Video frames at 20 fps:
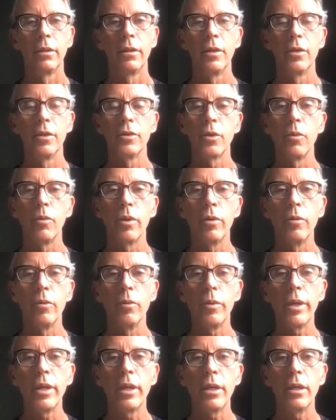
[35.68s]
So when
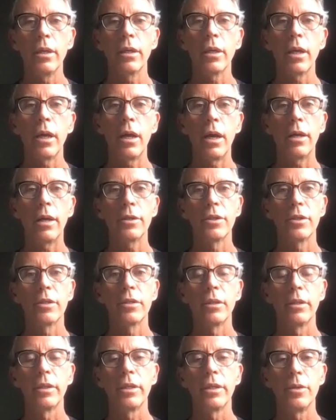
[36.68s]
we
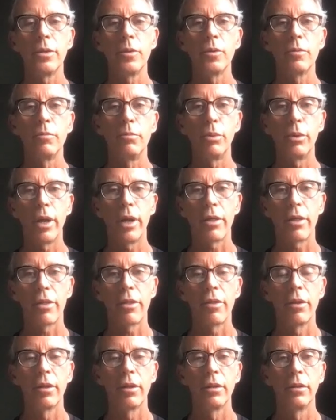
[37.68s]
consciously use
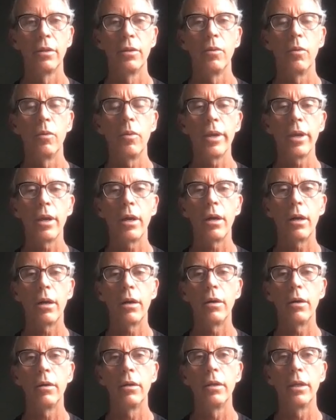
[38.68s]
breath, we
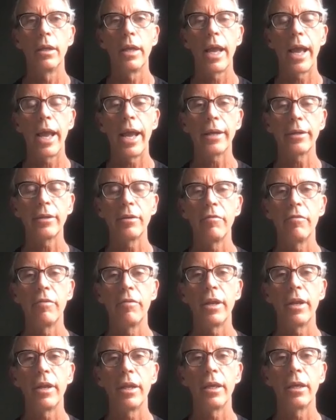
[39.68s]
are
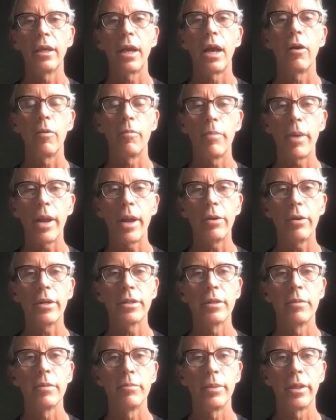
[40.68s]
activating our
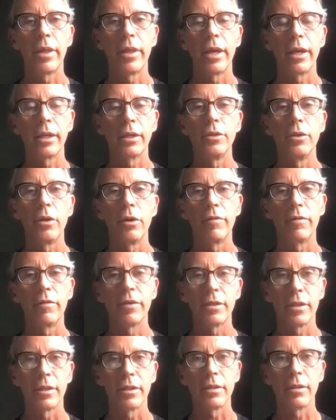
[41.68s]
parasympathetic
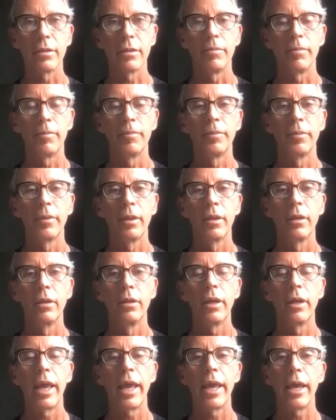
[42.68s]
nervous system
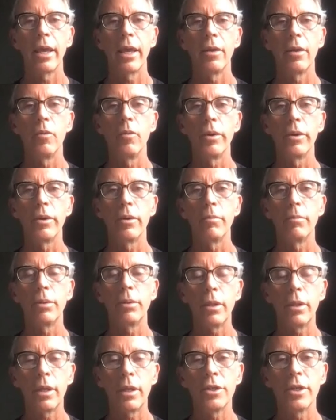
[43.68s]
and we're
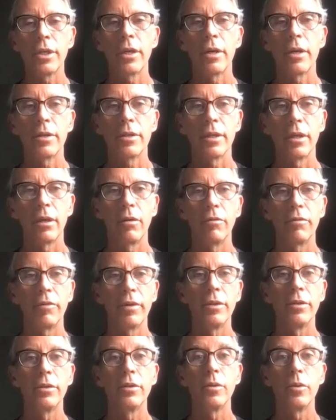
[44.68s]
plunging ourselves
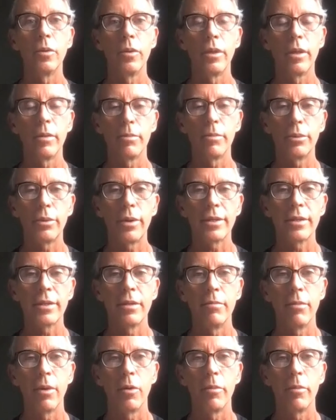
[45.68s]
into the
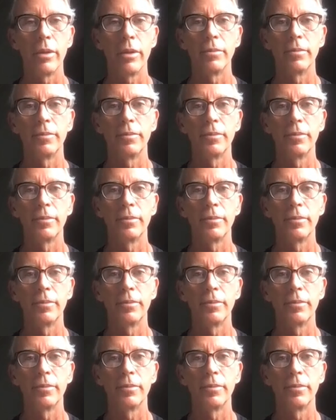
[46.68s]
present moment.